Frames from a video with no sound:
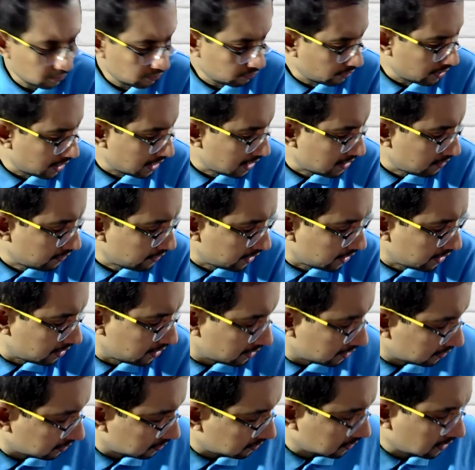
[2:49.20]
whatever,
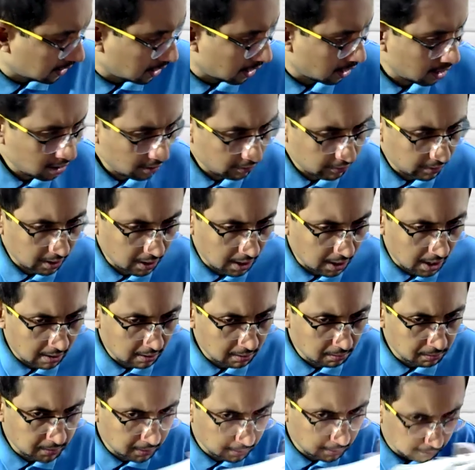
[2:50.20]
however,
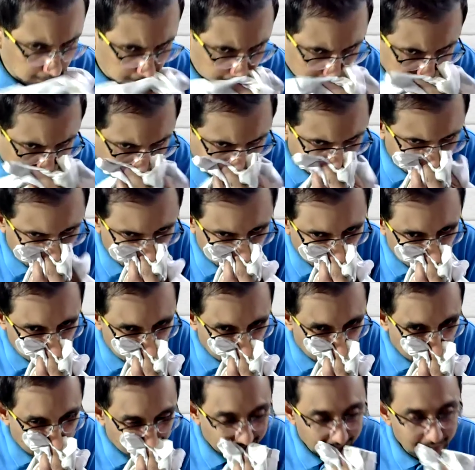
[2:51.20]
I will be
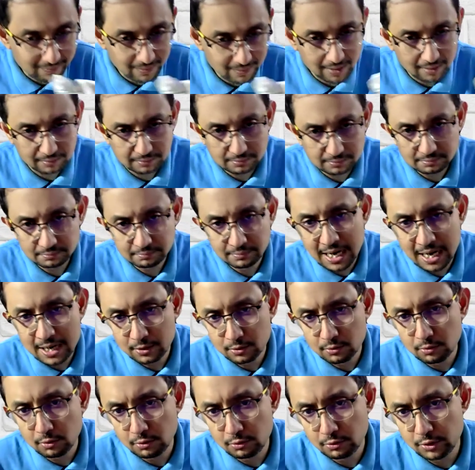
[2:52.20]
sorry, I have a
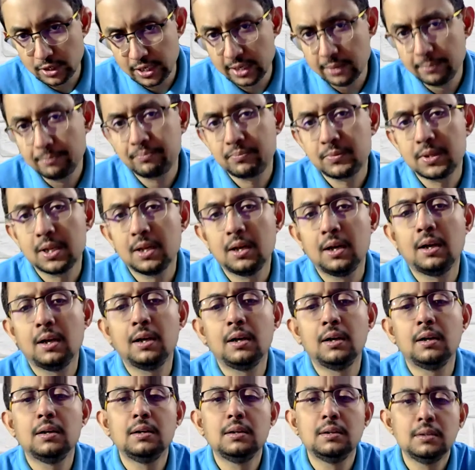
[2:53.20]
bad cold today.
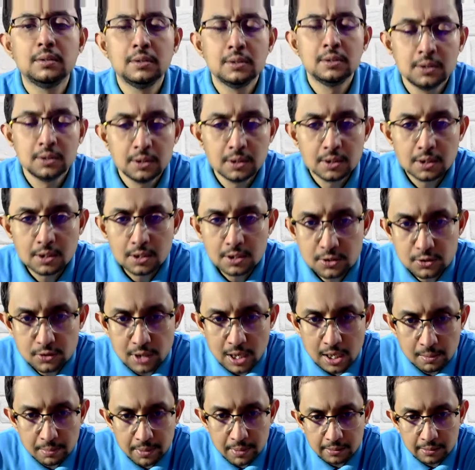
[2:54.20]

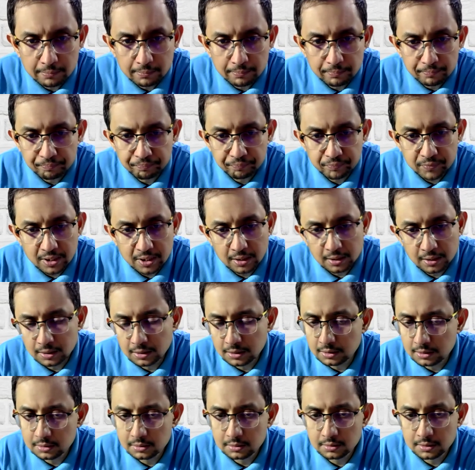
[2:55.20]
So I'll be
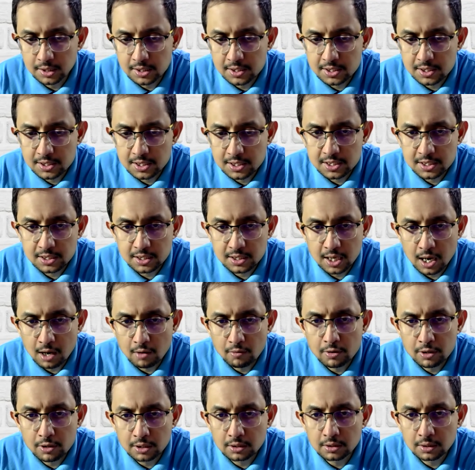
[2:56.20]
discussing
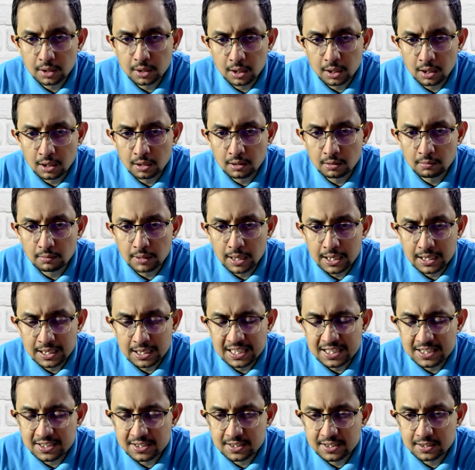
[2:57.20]
how we can at
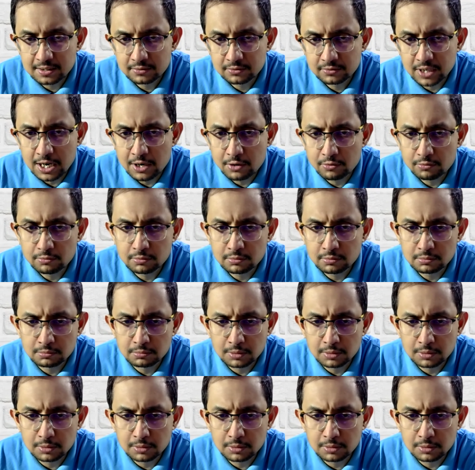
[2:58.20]
least try to